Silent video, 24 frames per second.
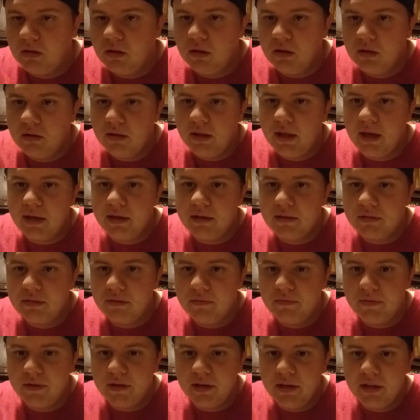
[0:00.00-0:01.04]
like the
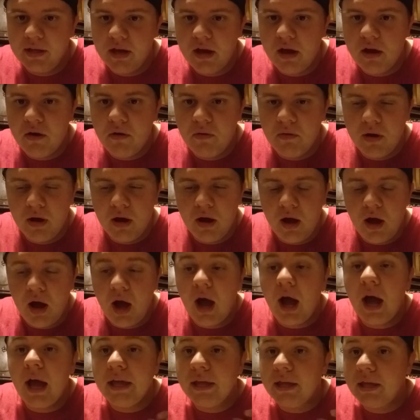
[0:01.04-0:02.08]
video,
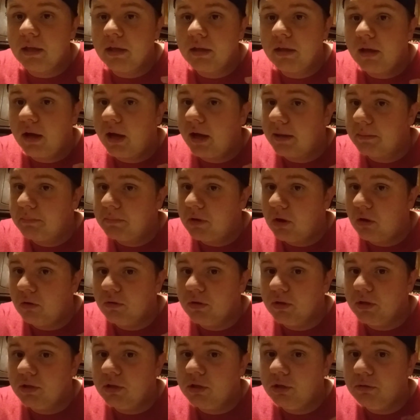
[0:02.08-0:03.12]
I I'm
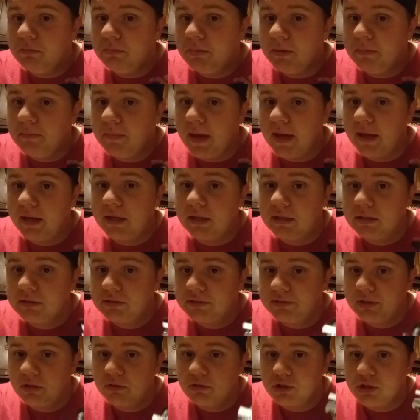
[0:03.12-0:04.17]
going to be making
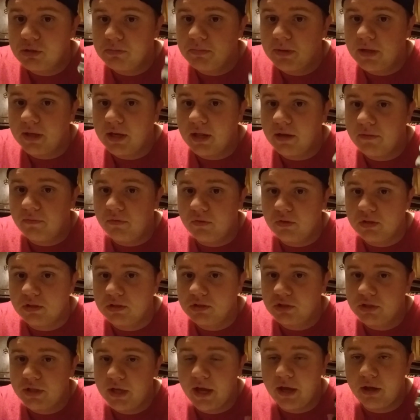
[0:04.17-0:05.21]
social media for this
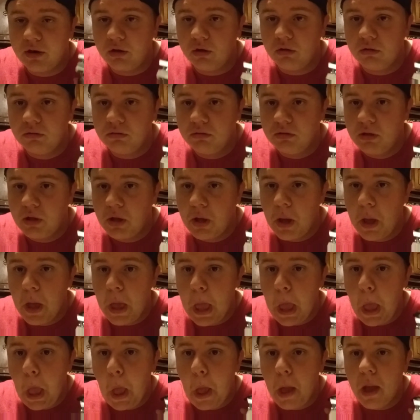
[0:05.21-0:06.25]
channel.
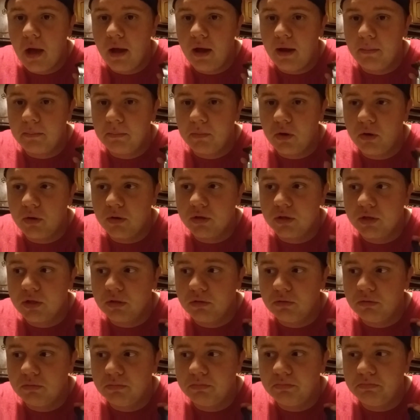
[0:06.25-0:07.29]
I'm going
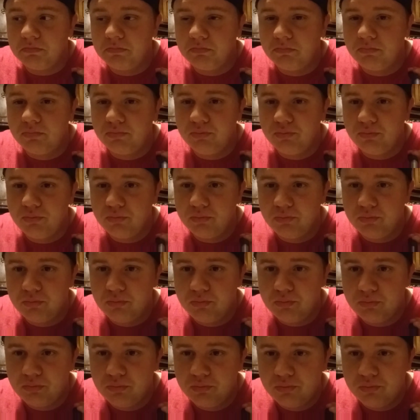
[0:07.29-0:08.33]
to
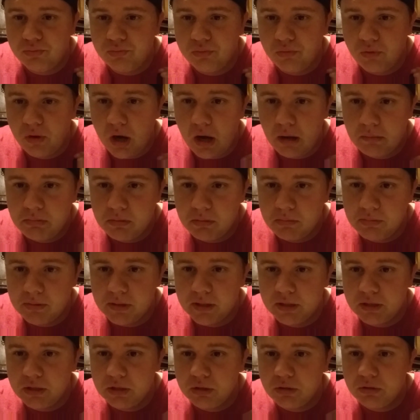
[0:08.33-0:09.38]
probably
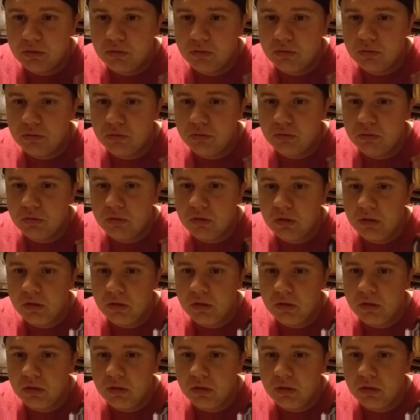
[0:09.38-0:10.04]
do